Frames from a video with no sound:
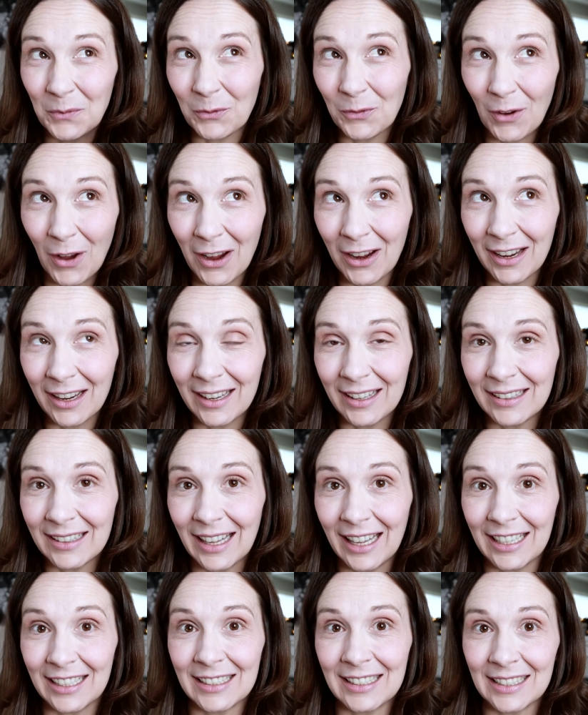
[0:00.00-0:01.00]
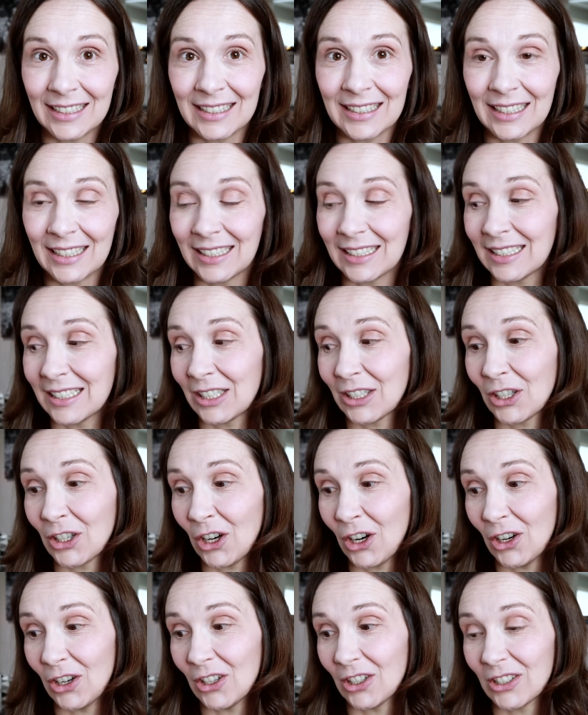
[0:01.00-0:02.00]
find that doesn't
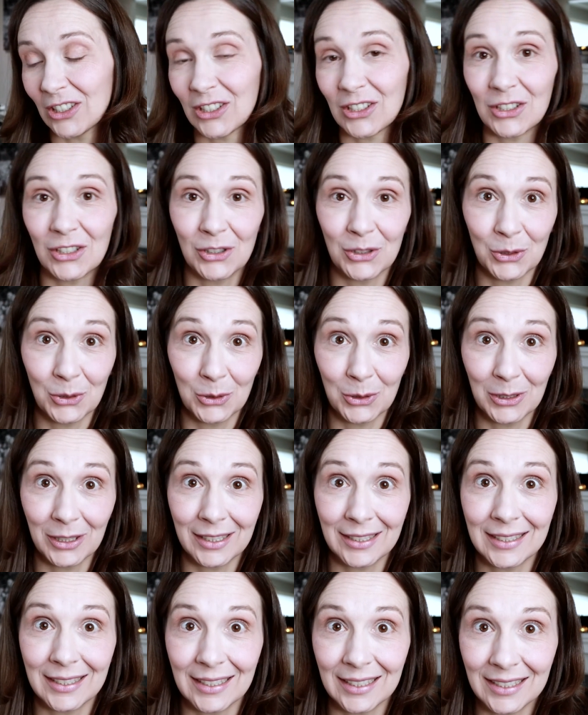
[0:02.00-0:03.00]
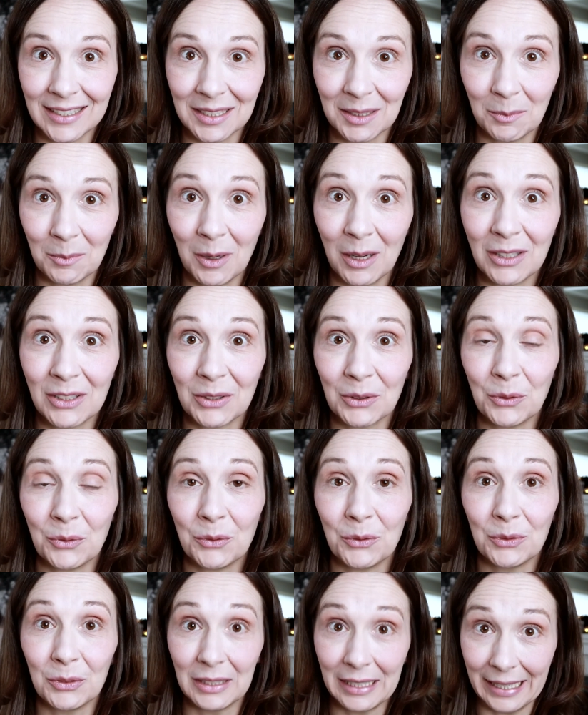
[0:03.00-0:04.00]
cause your system to
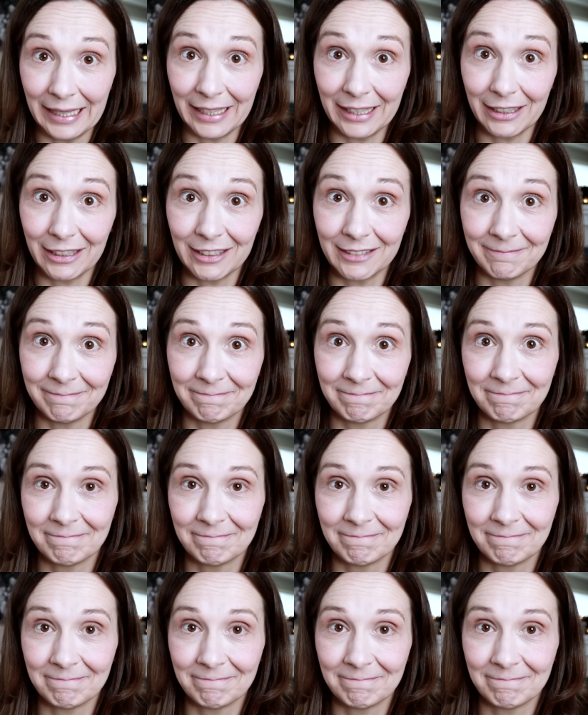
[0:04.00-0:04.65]
flare.